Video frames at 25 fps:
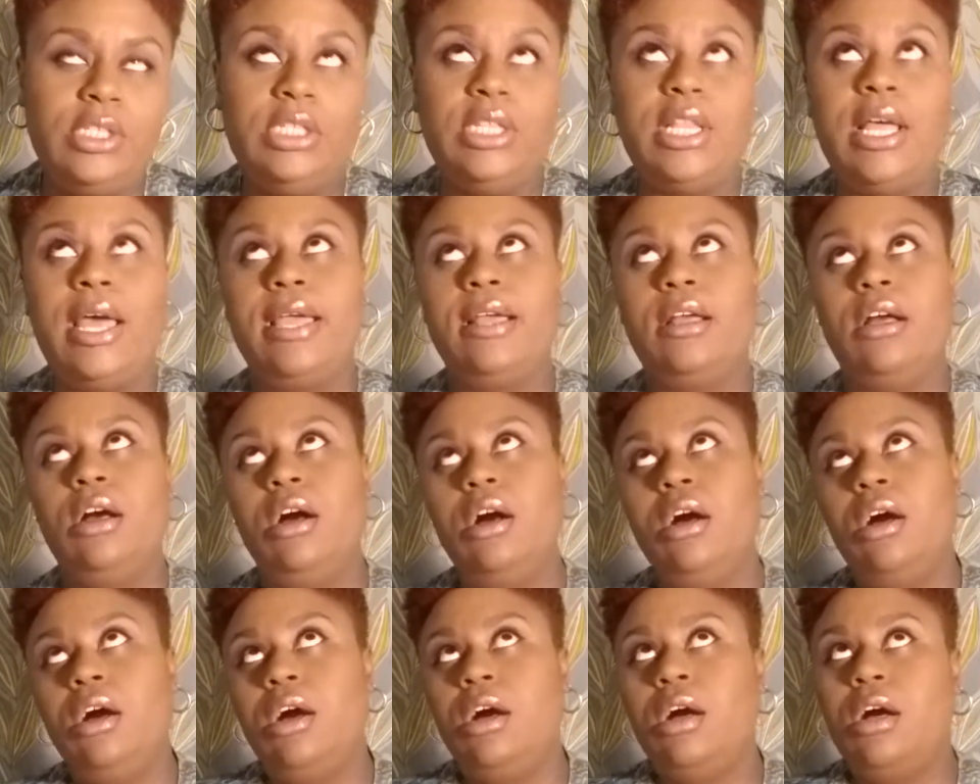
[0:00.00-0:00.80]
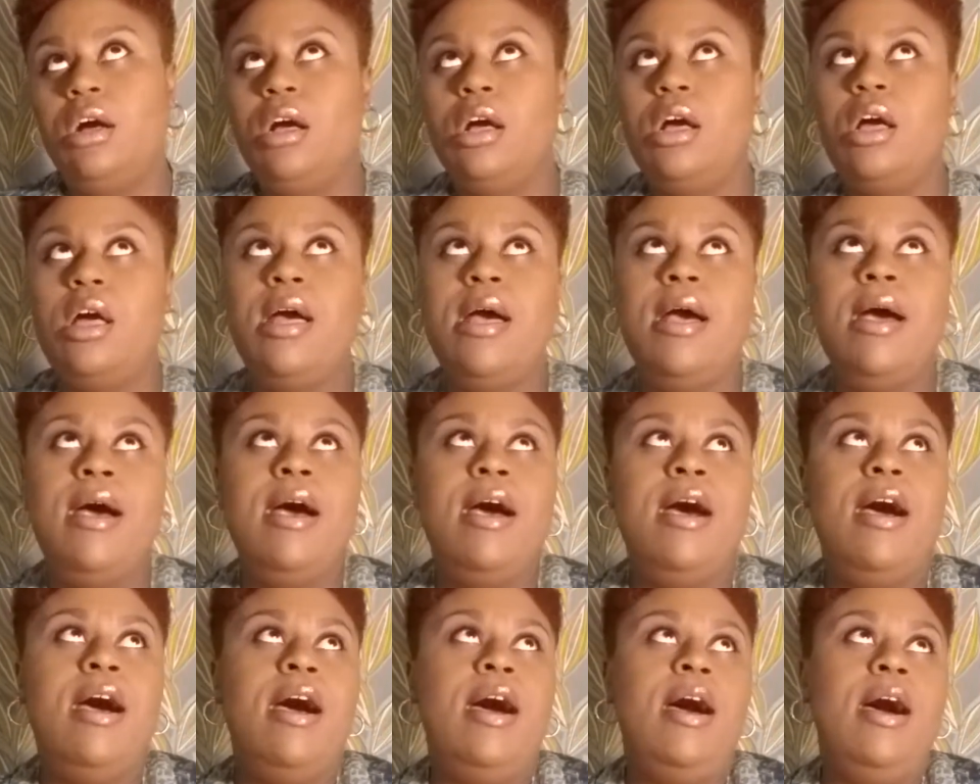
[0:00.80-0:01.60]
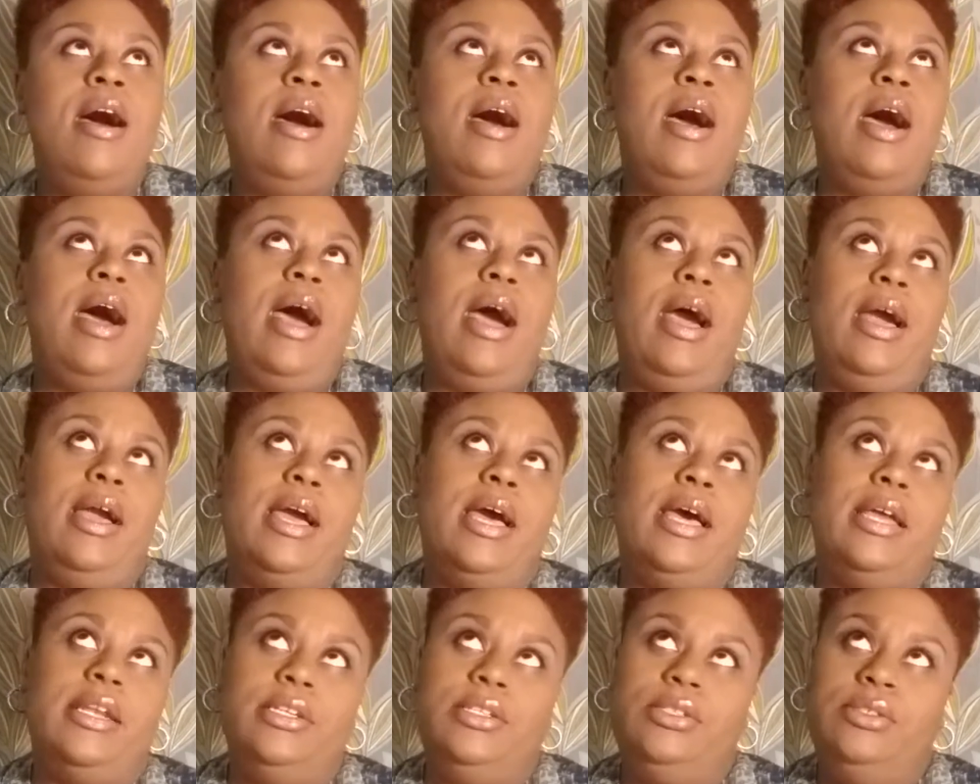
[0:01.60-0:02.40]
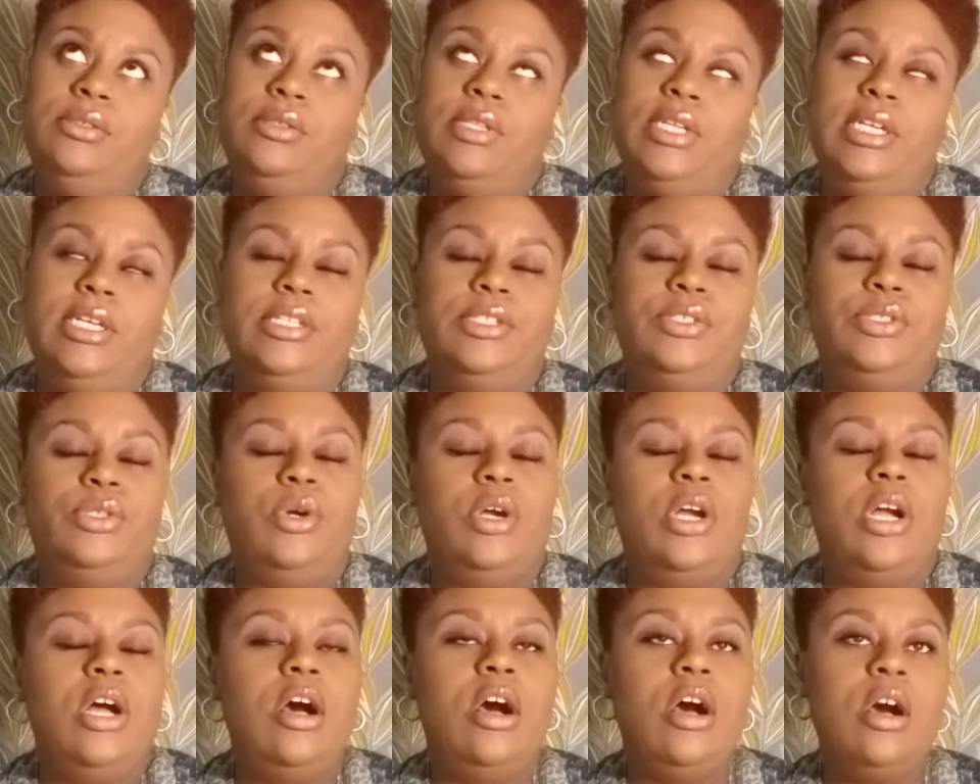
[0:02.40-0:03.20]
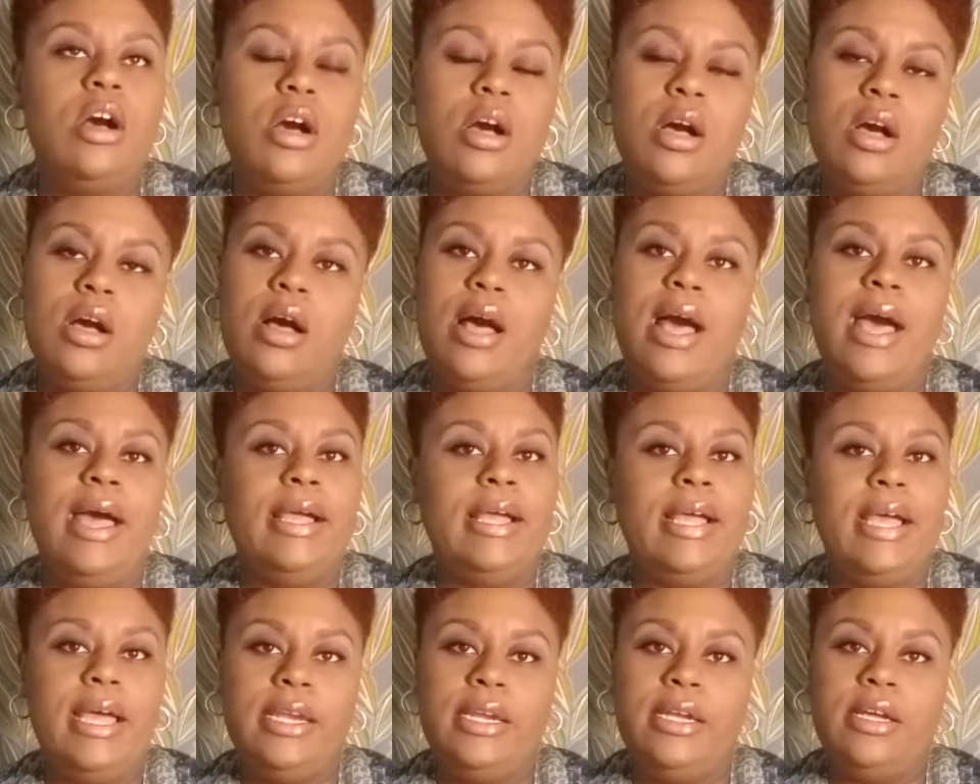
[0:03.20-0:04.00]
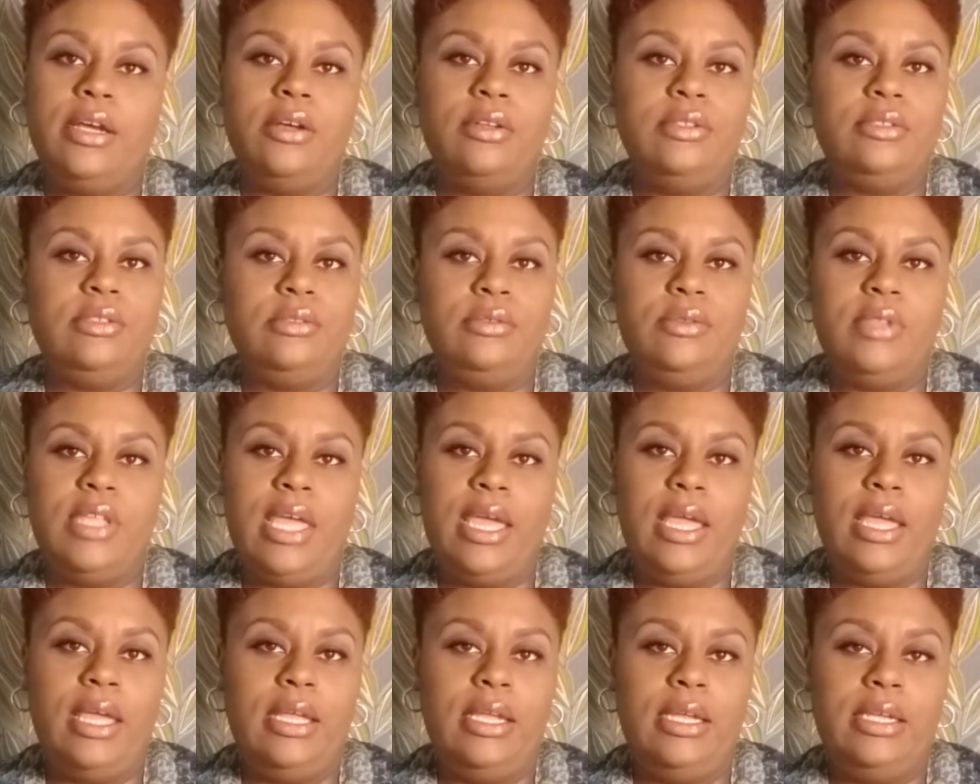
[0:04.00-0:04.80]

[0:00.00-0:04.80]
Like, I gotta do this, or I gotta go do that.